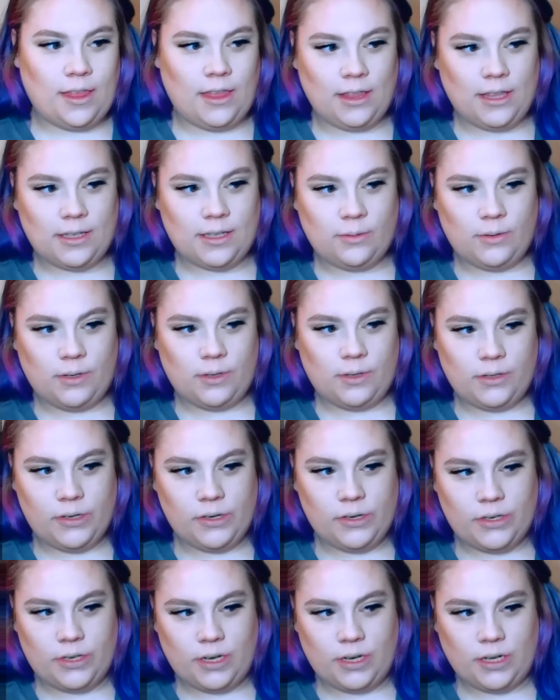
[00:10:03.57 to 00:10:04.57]
I think this one
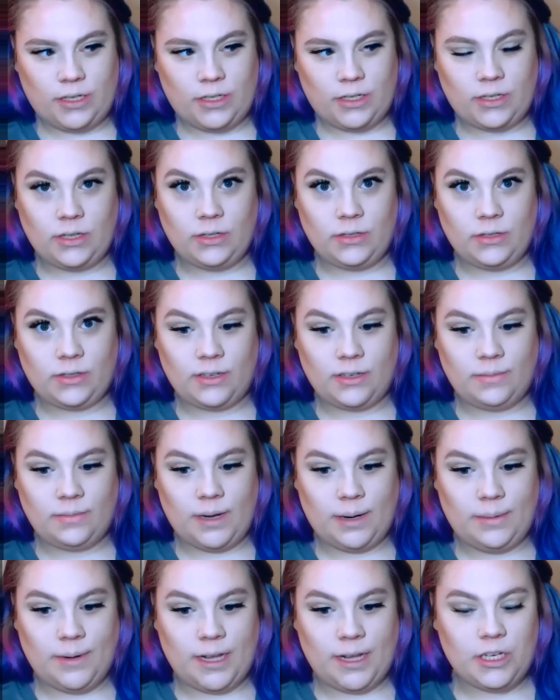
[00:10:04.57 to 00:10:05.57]
is just an
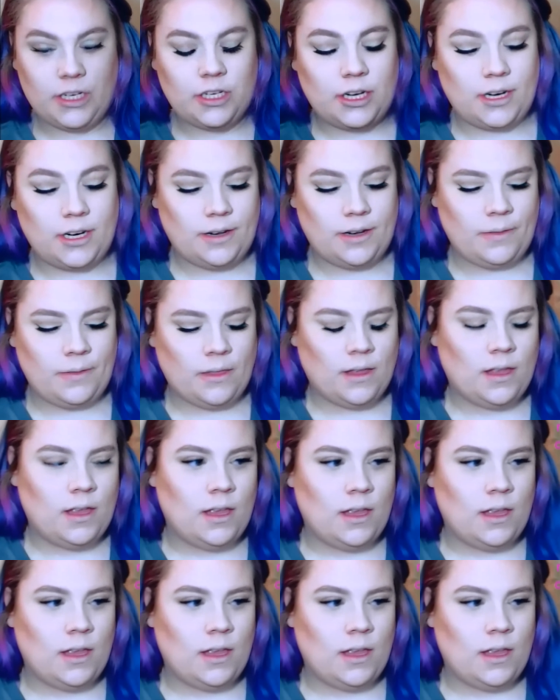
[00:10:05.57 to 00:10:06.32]
exclusive, but I'm not sure.